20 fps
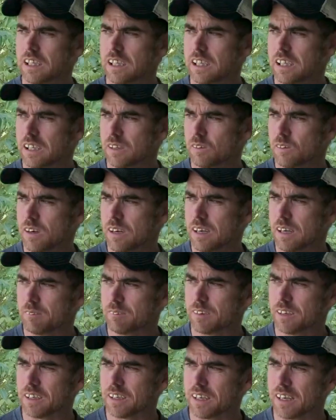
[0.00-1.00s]
anyway
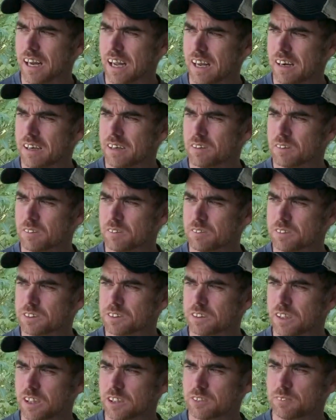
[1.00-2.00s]
I'm thinking how they gonna
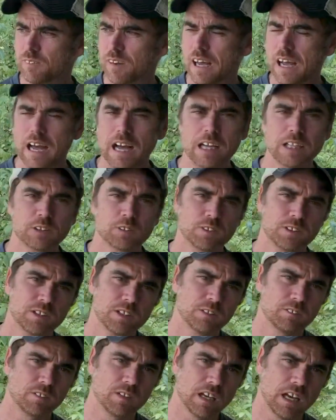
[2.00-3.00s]
massage my eyes with
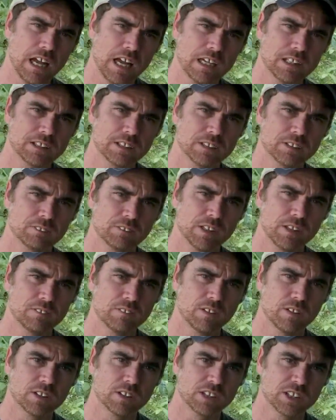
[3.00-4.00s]
them glasses
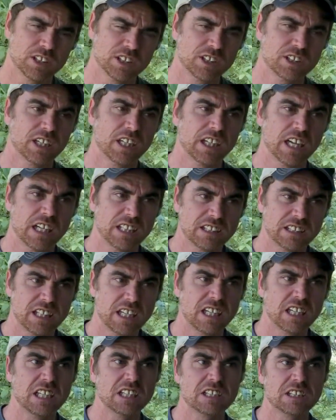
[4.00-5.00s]
meanwhile she said they
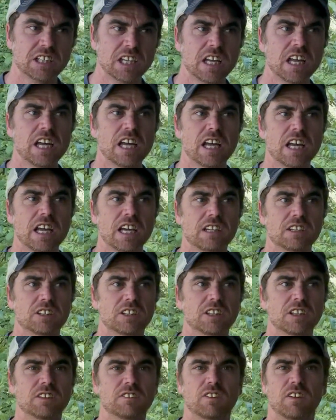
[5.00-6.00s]
said it's it's
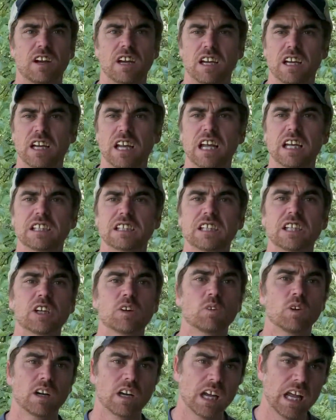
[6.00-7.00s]
good for headaches and
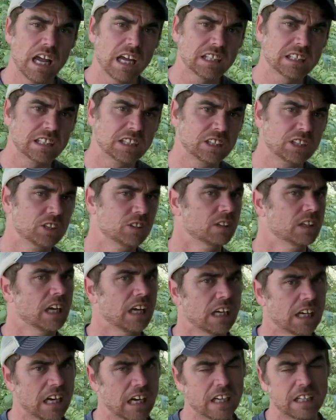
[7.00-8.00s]
it relaxes you and
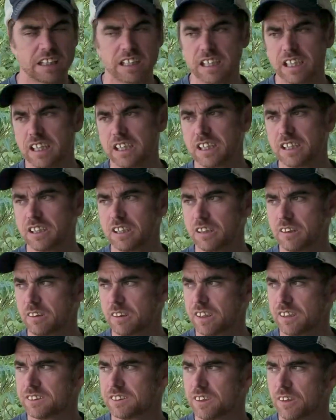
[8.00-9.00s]
that kind of thing and you know
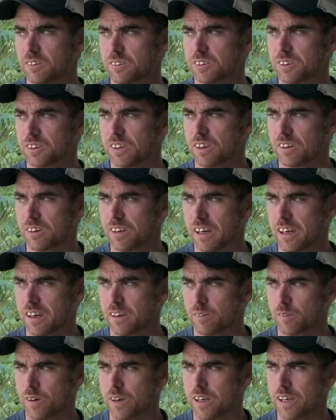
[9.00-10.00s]
they sold her on it
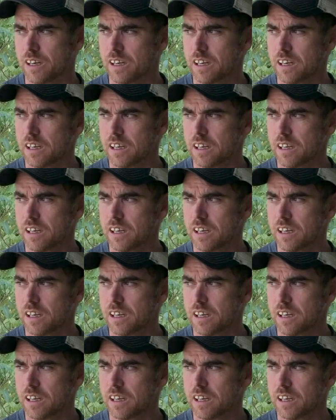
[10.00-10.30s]
out of way